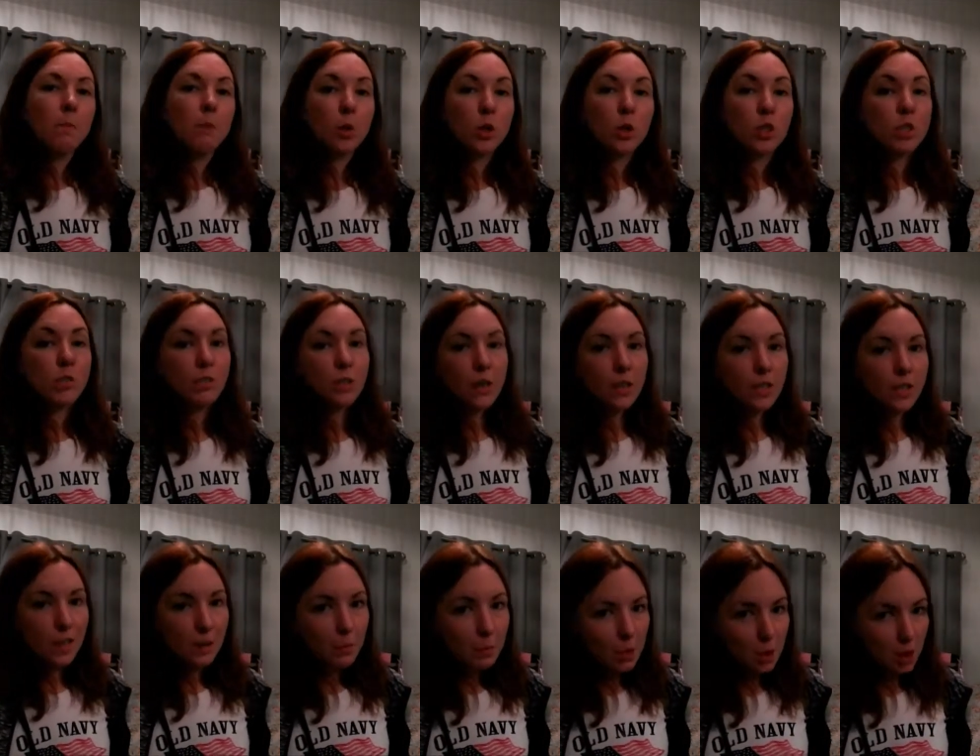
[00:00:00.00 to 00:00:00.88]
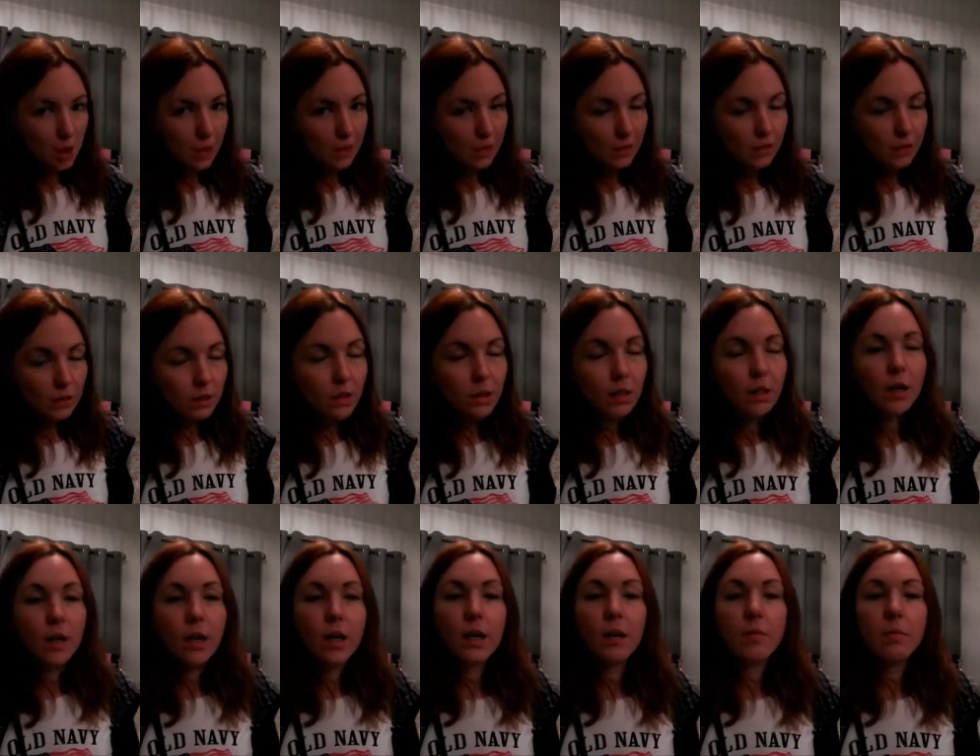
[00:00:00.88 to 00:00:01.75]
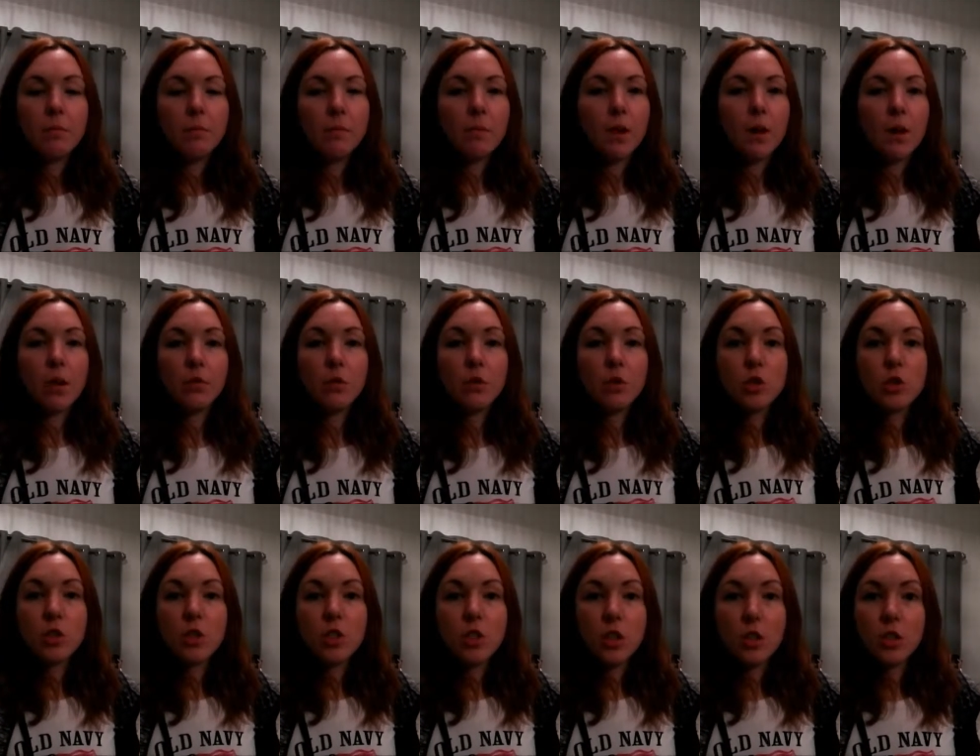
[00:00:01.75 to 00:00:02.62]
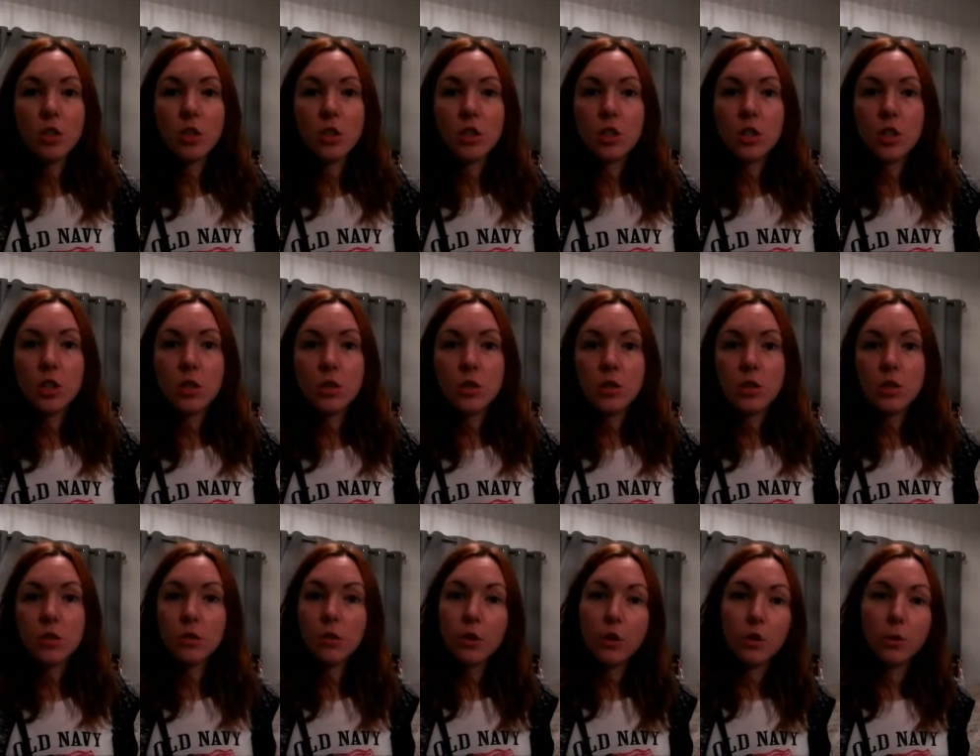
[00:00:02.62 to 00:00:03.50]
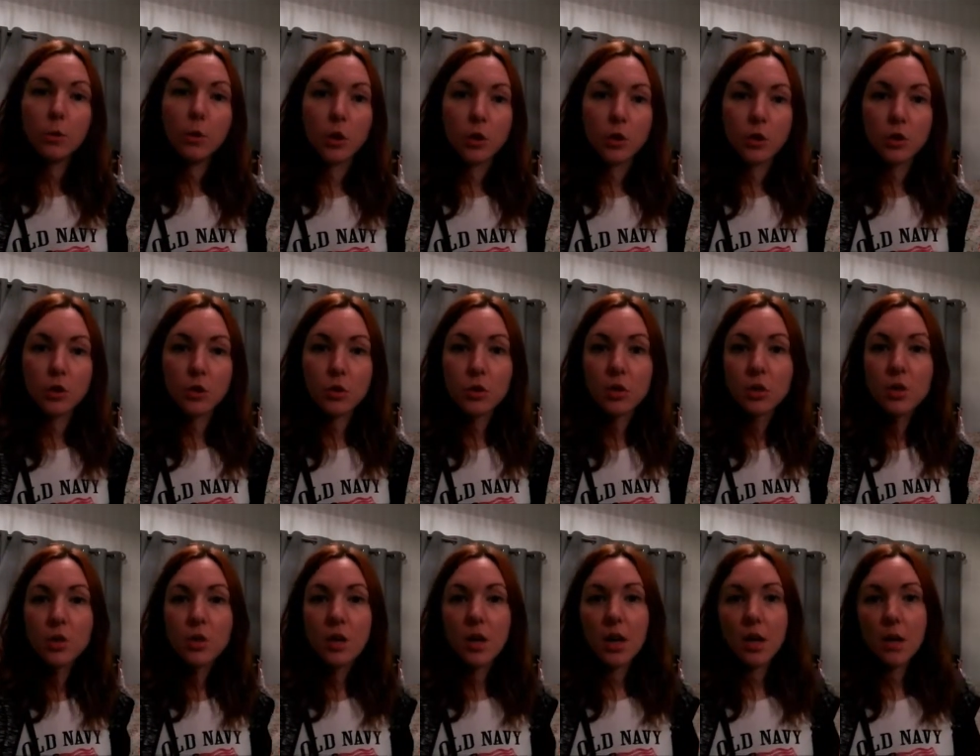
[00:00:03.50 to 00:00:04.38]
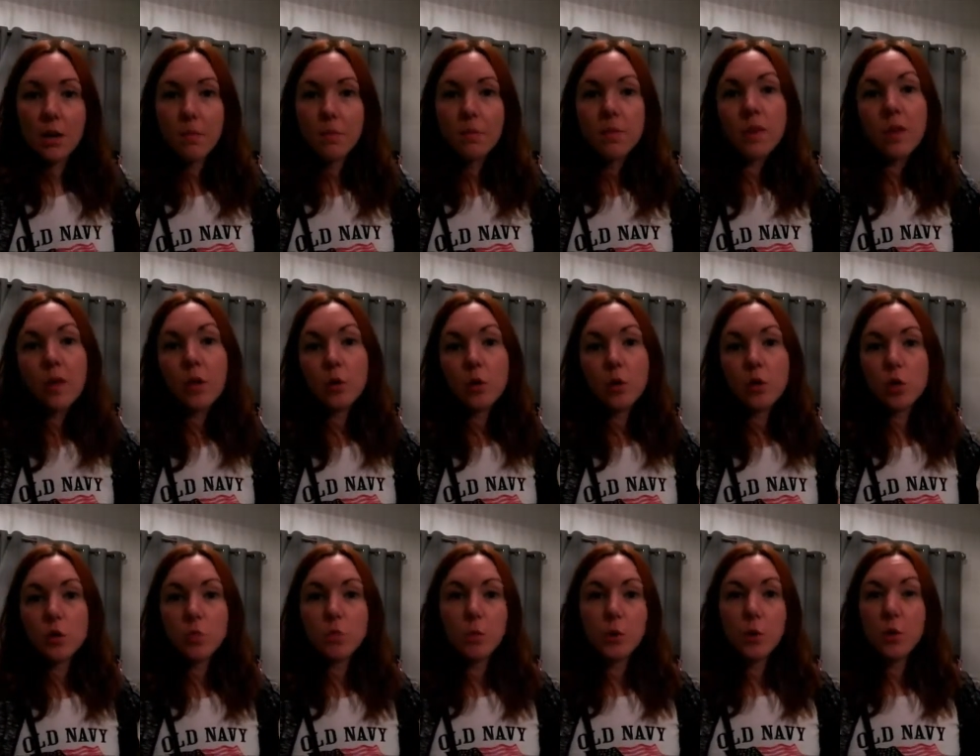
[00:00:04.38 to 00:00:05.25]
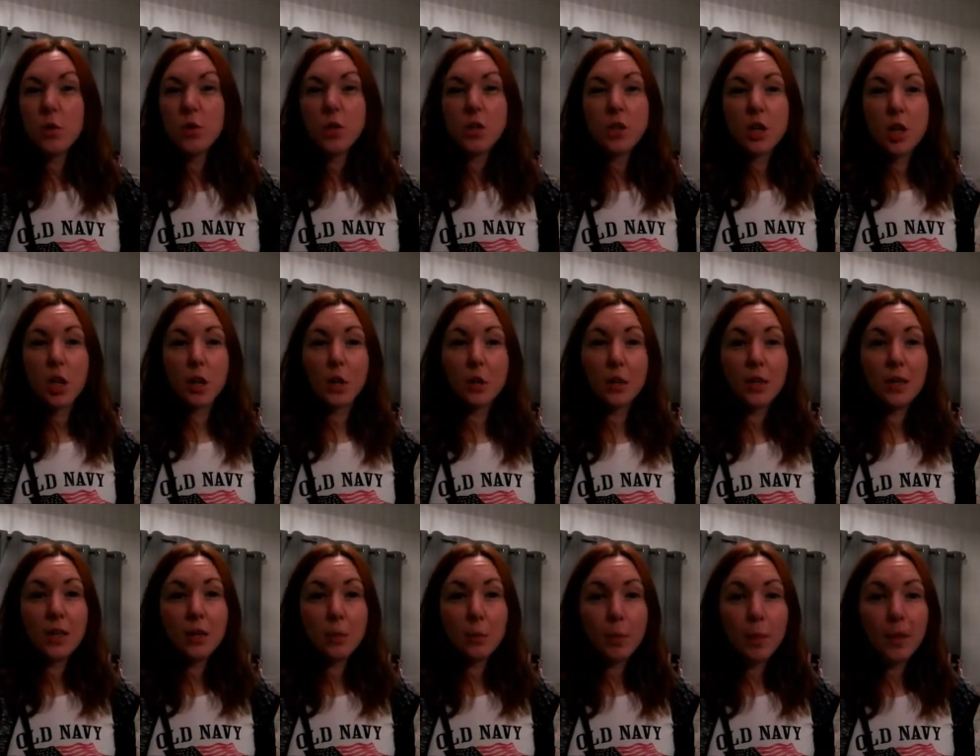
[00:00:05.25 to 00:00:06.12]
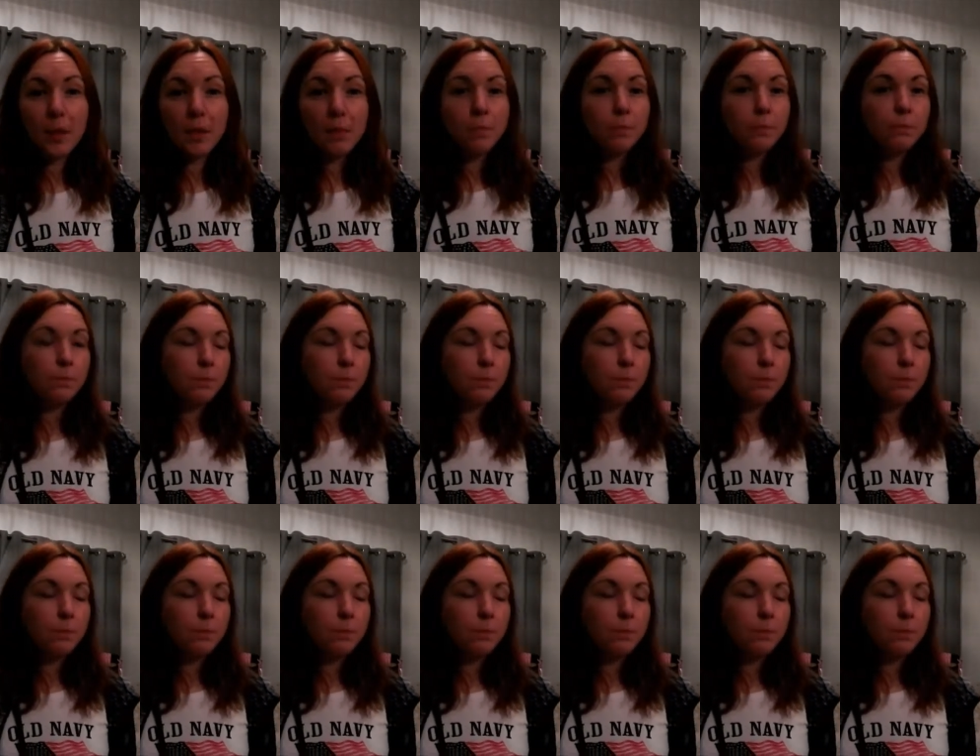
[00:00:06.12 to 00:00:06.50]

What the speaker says: which is very damaging, I've just decided to use a few products that will just boost the tone a little bit.